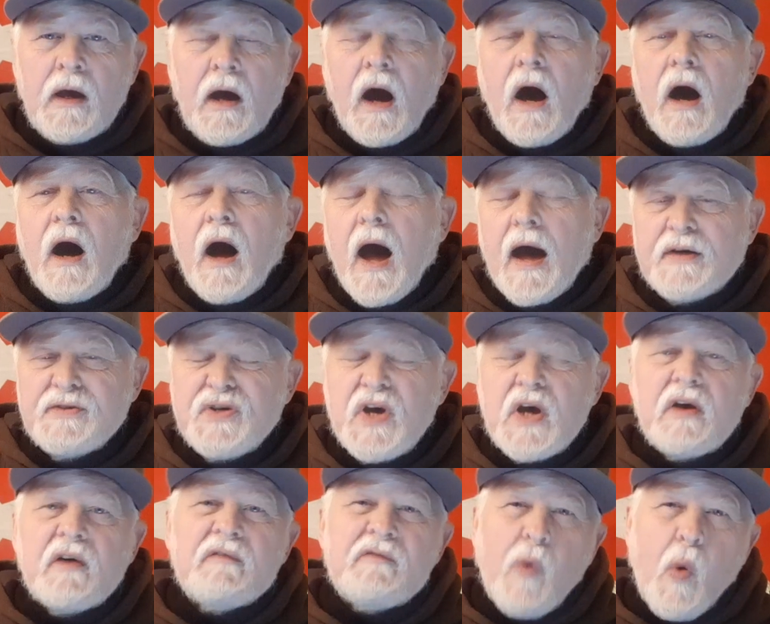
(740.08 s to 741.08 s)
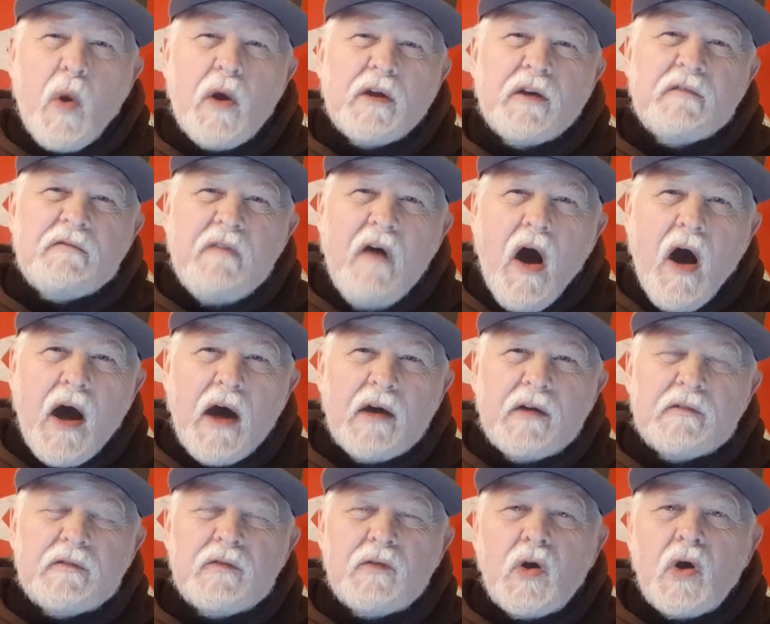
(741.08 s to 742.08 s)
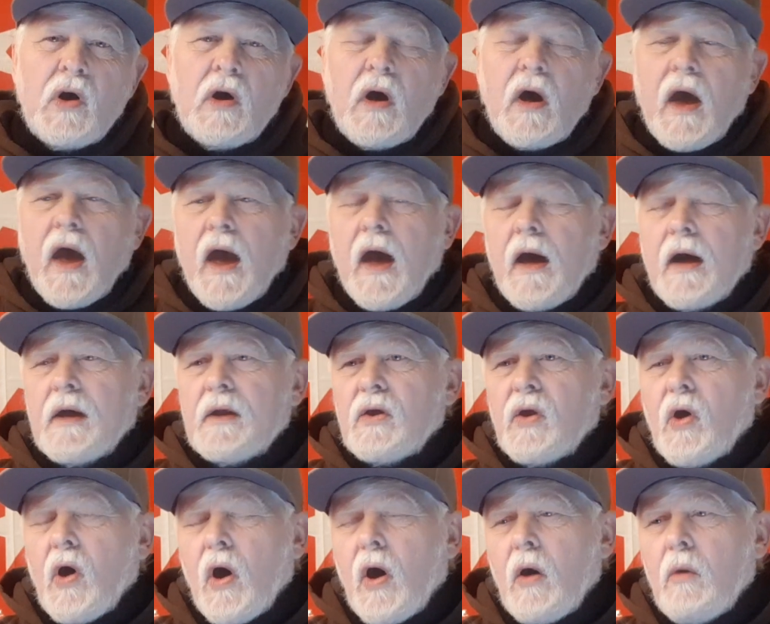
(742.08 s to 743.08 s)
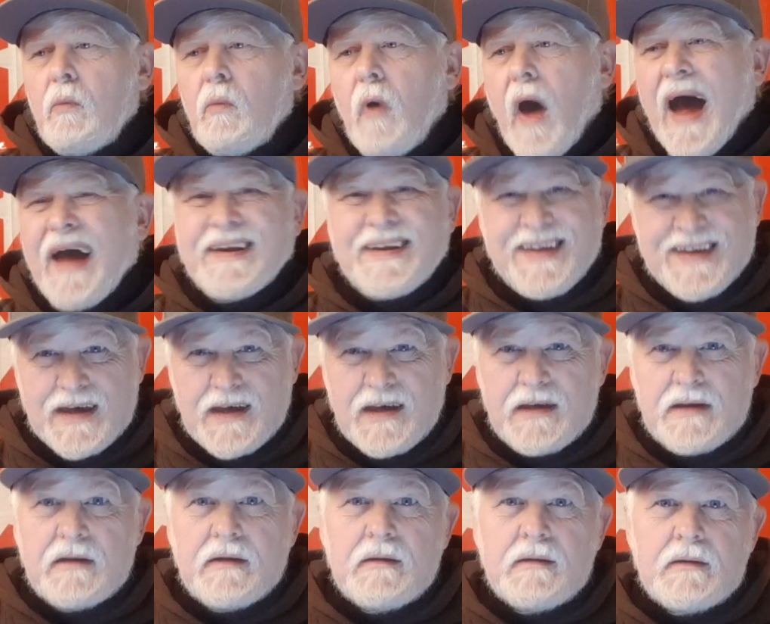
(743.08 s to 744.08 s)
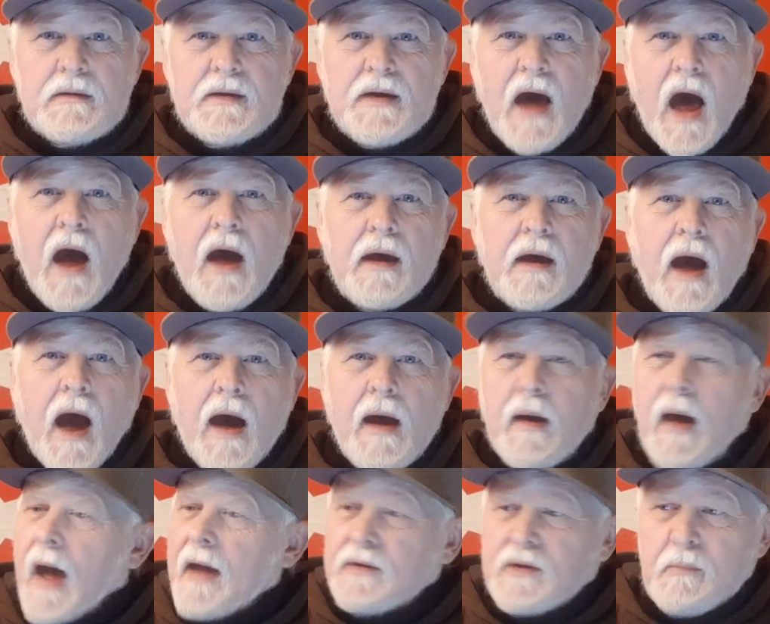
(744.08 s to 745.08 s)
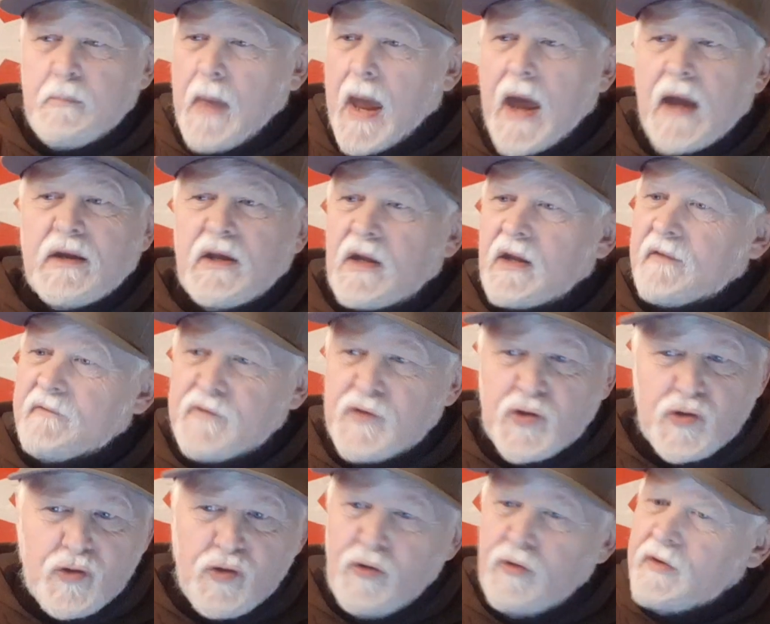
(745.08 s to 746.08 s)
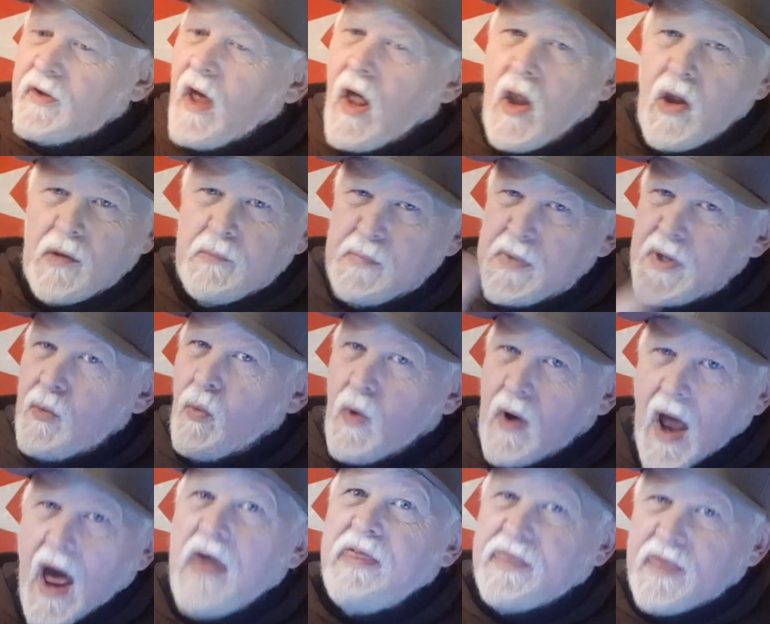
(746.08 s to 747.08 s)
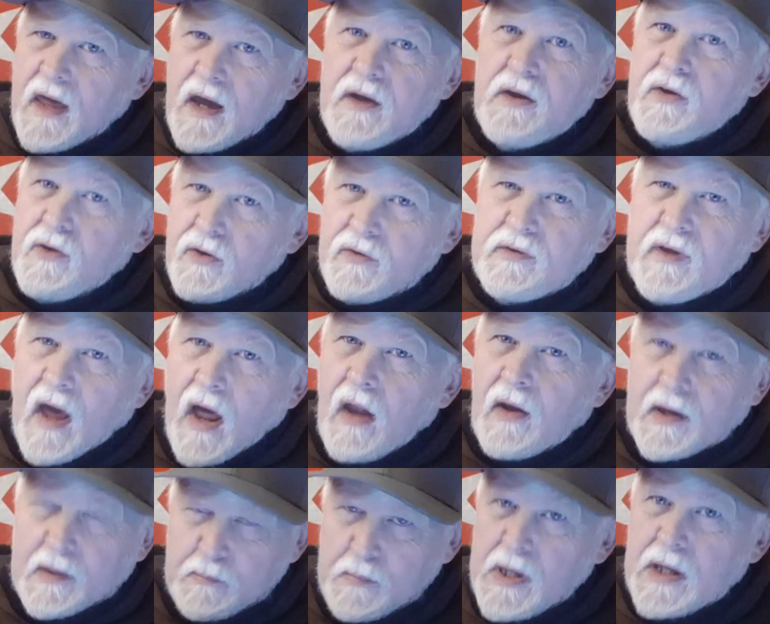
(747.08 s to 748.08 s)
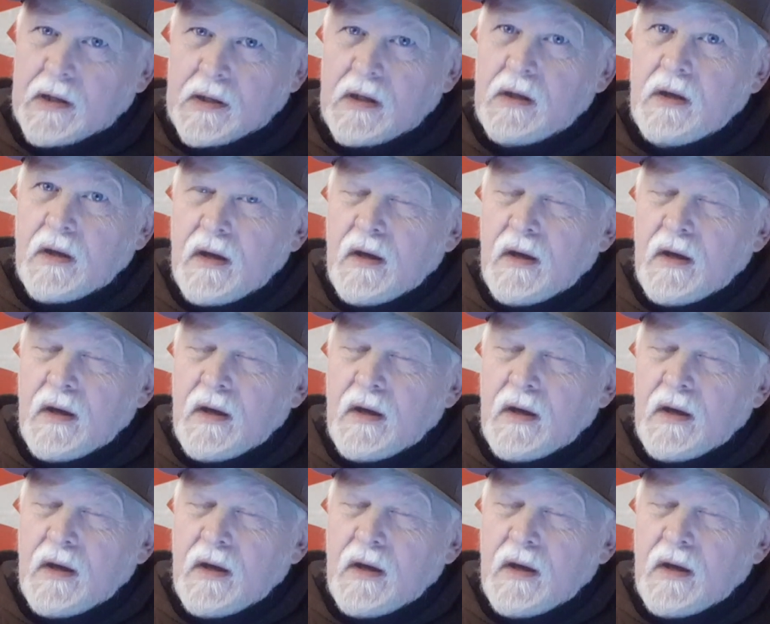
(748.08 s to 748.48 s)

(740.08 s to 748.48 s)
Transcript: Uh, Isaiah 45. And uh, I did. I, I, I demanded, if you're telling me what I think you're telling me,